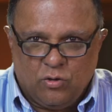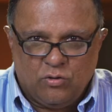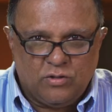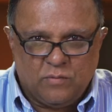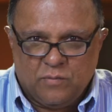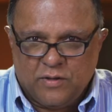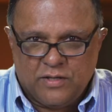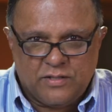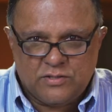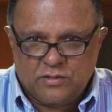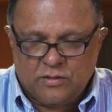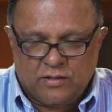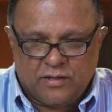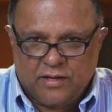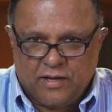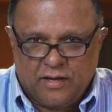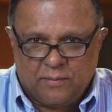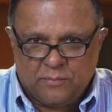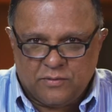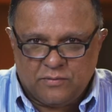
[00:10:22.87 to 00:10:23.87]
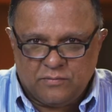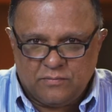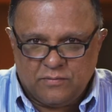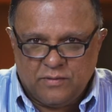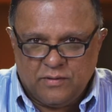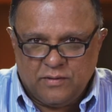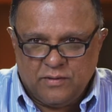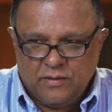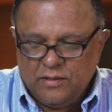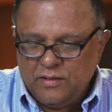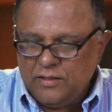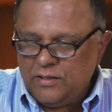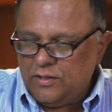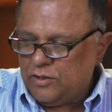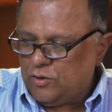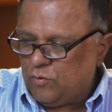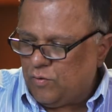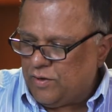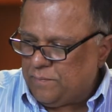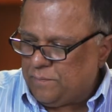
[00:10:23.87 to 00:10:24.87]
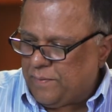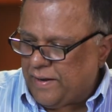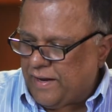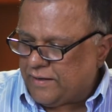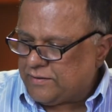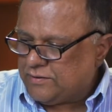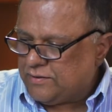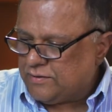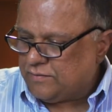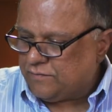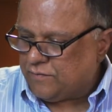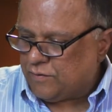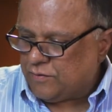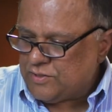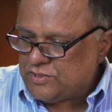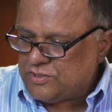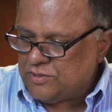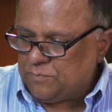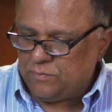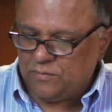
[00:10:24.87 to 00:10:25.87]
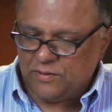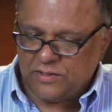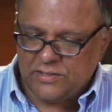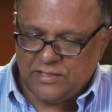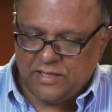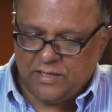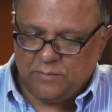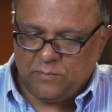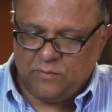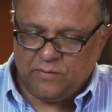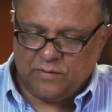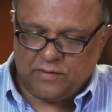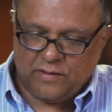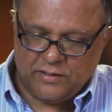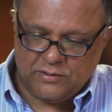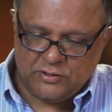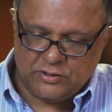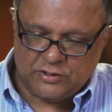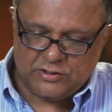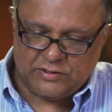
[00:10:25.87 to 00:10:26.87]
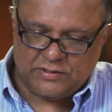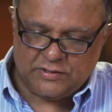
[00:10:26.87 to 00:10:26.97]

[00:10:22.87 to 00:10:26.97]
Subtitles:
only way it's going to happen. Going back to the very simple example that I just